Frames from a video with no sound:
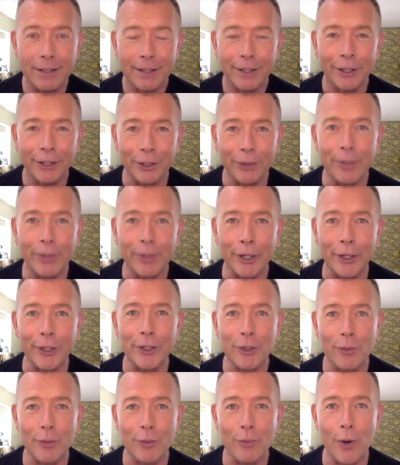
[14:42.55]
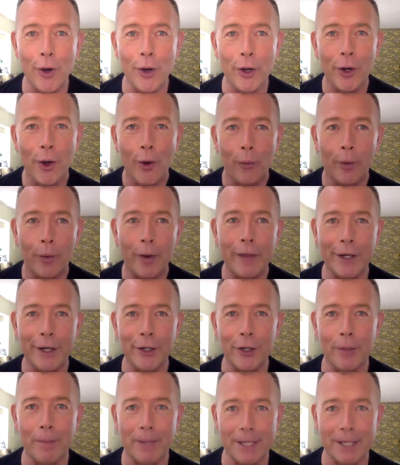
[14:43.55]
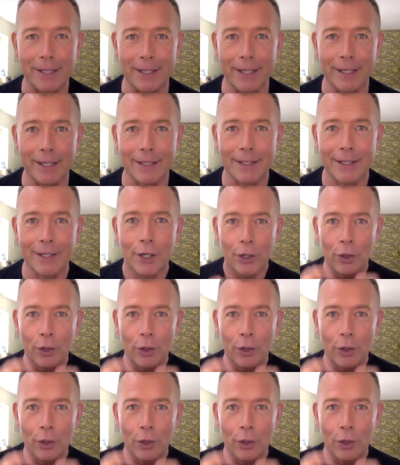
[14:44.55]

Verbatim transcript: you are going to work within your business.